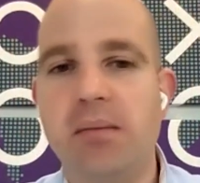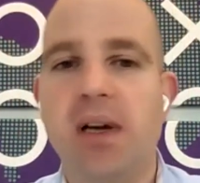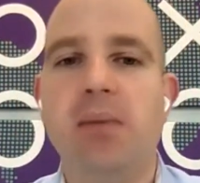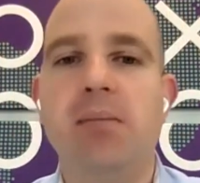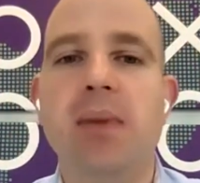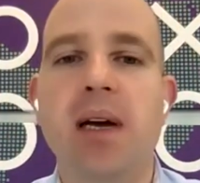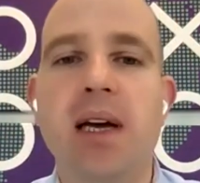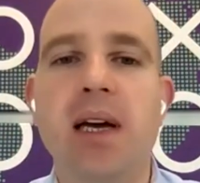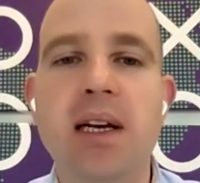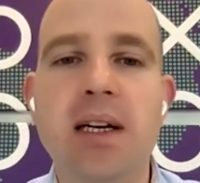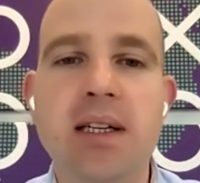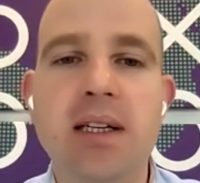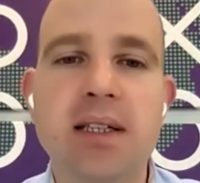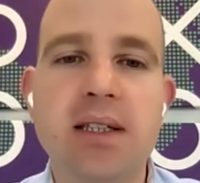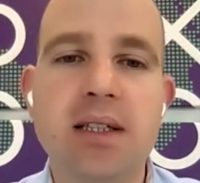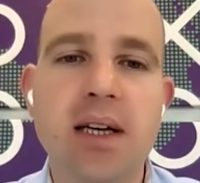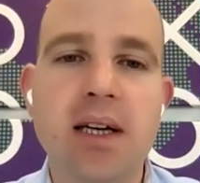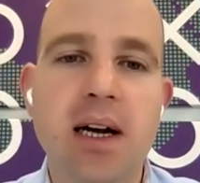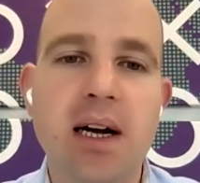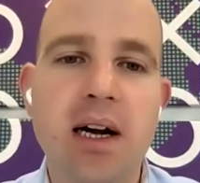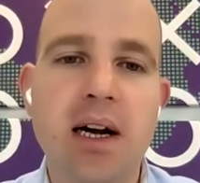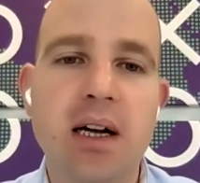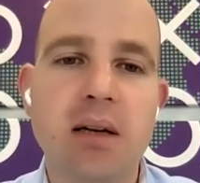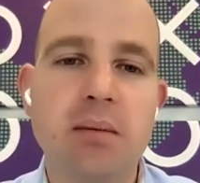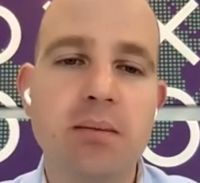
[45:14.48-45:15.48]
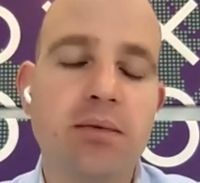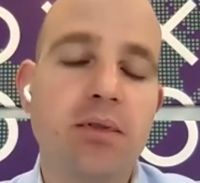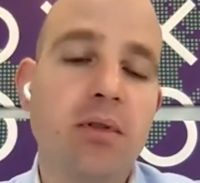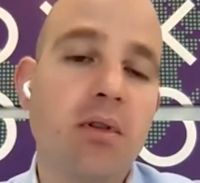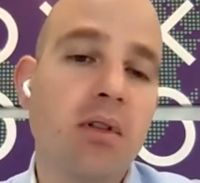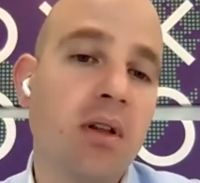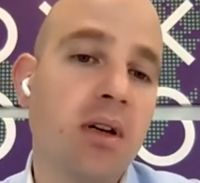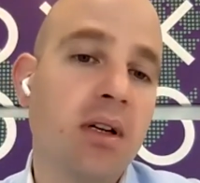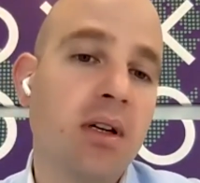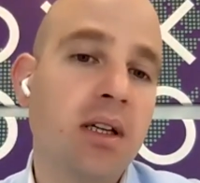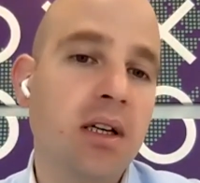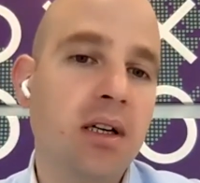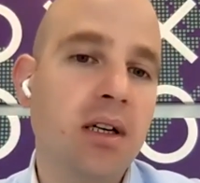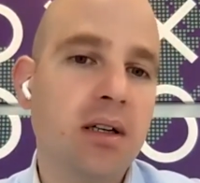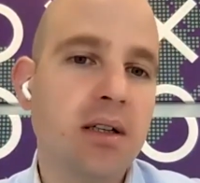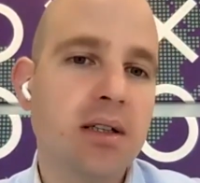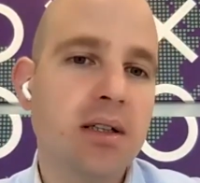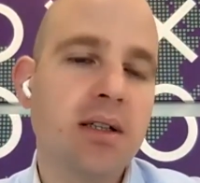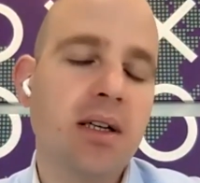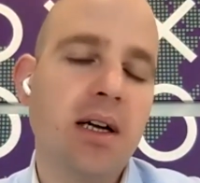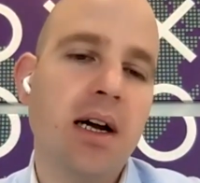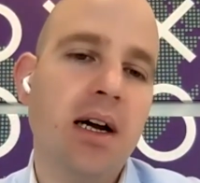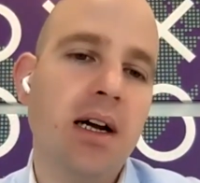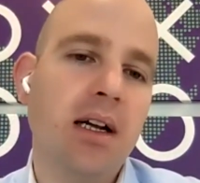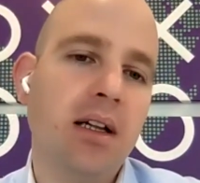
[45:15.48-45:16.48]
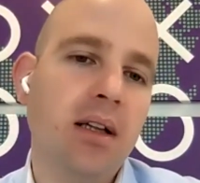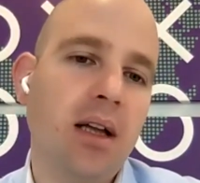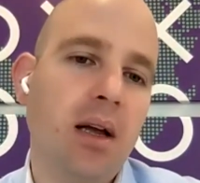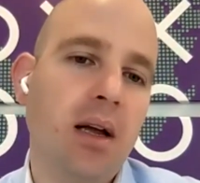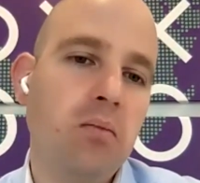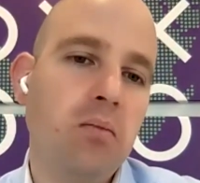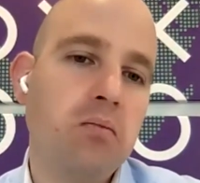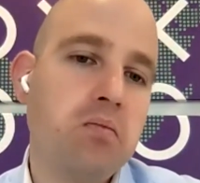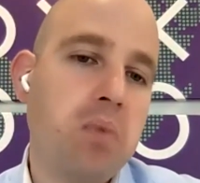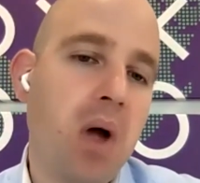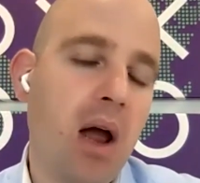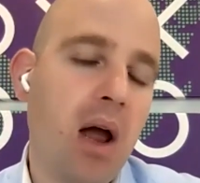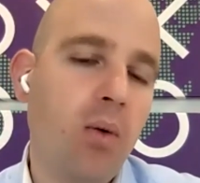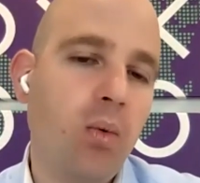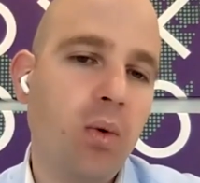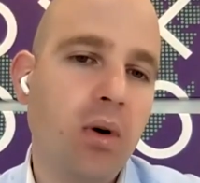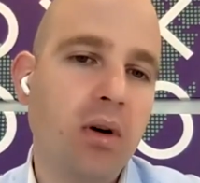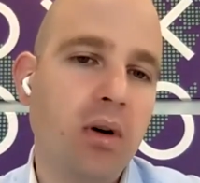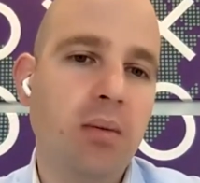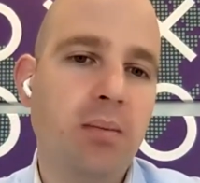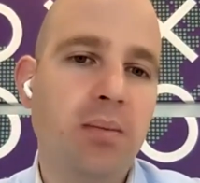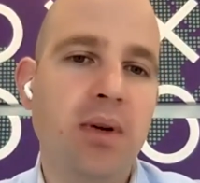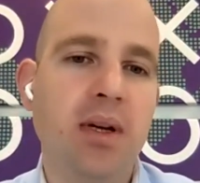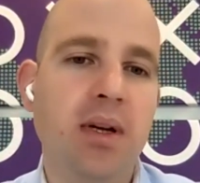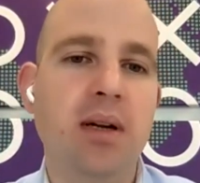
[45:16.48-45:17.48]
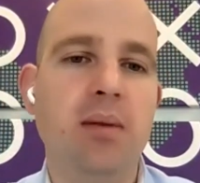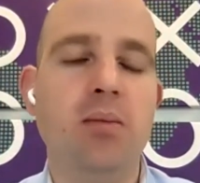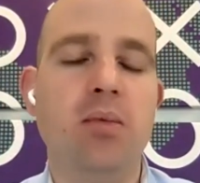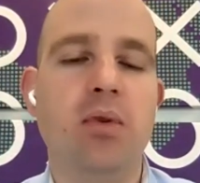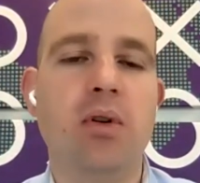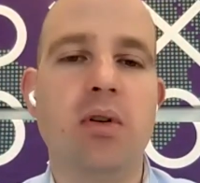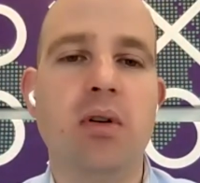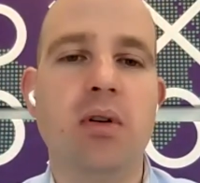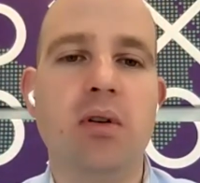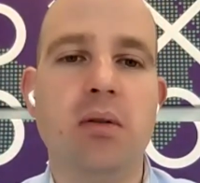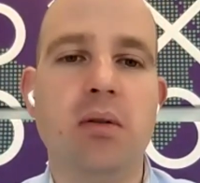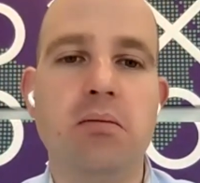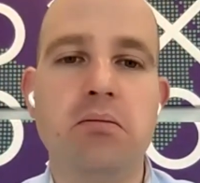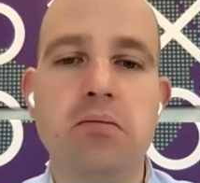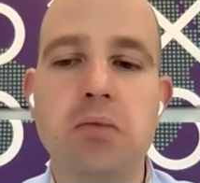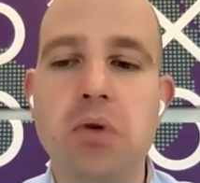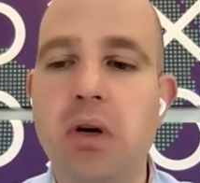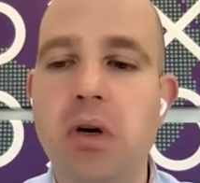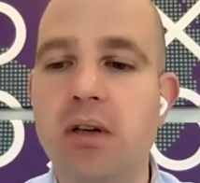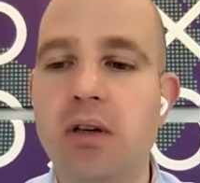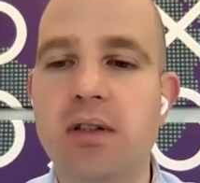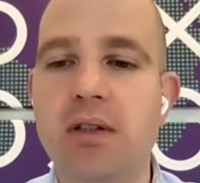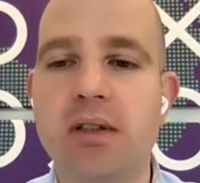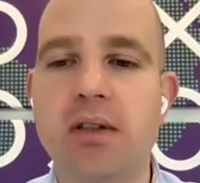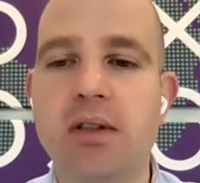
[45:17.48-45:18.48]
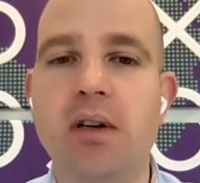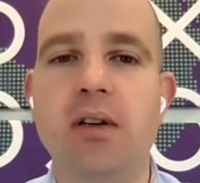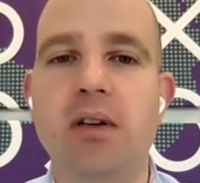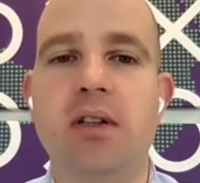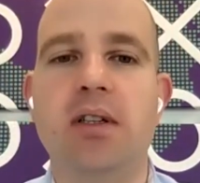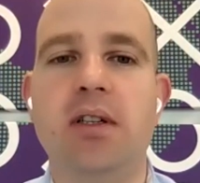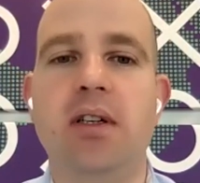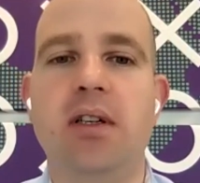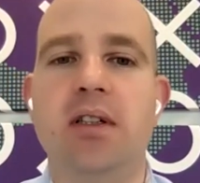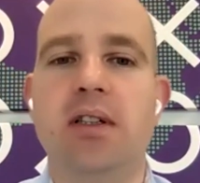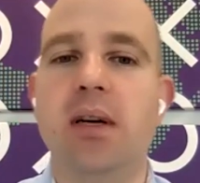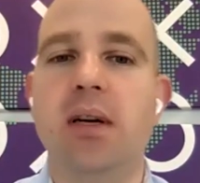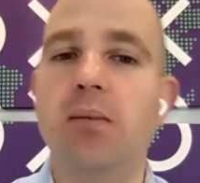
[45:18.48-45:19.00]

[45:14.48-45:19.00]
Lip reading: my main side. For the DR side, I want to be more cost conscious.